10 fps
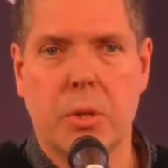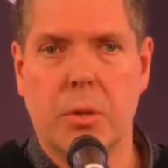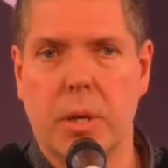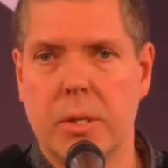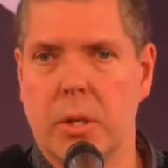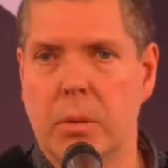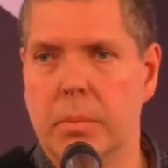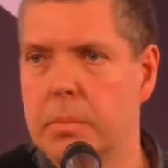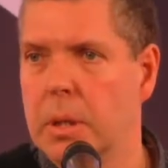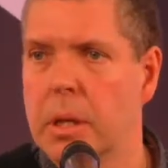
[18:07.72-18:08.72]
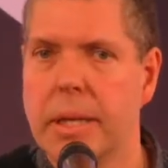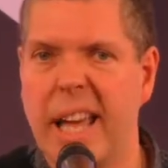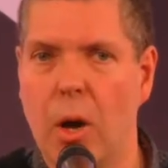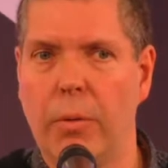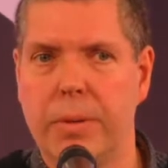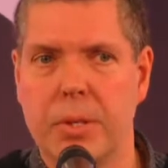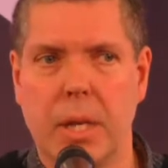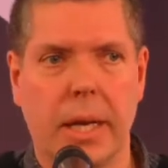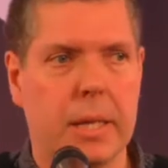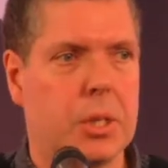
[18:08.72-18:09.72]
otherwise I'll get off the
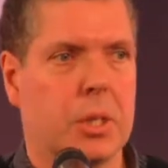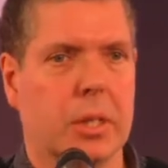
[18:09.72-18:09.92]
stage.